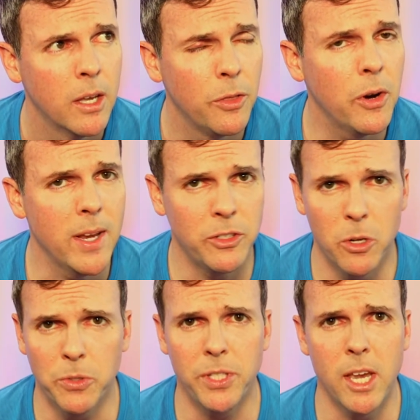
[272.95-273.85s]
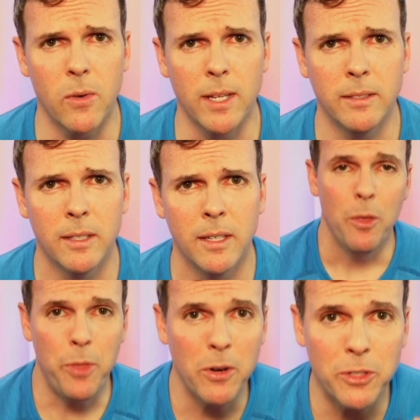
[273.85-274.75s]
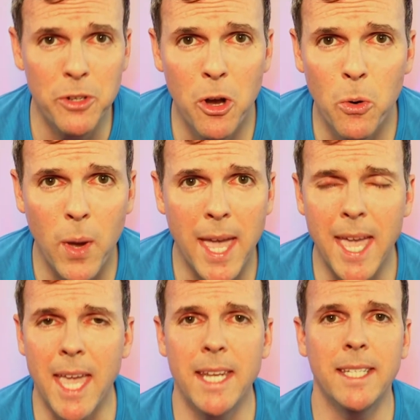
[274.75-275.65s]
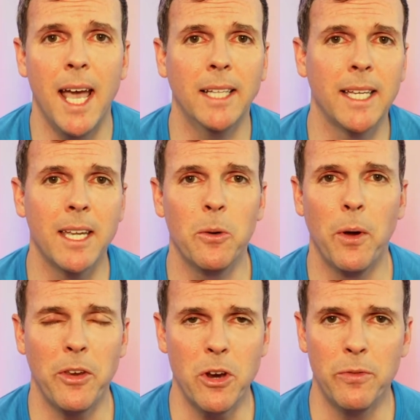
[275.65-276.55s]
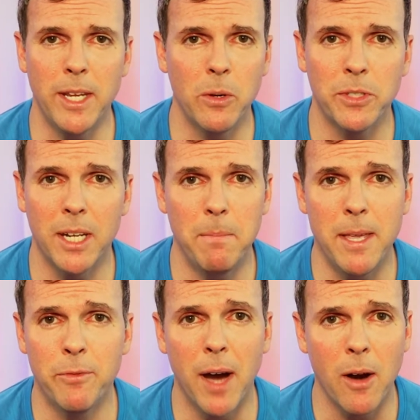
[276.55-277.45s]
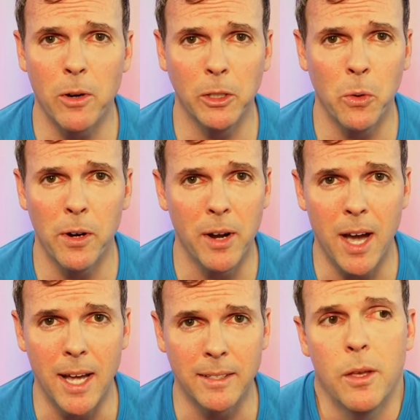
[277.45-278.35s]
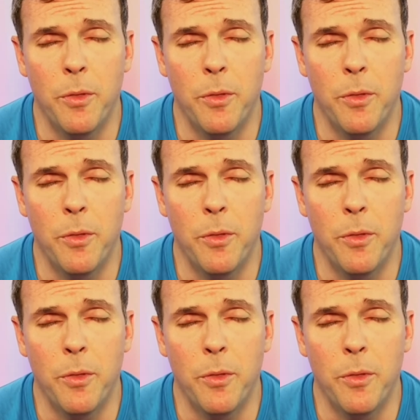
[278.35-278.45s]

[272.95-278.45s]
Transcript: There is no secret. There's no way in telling whether your video is going to be viral or not.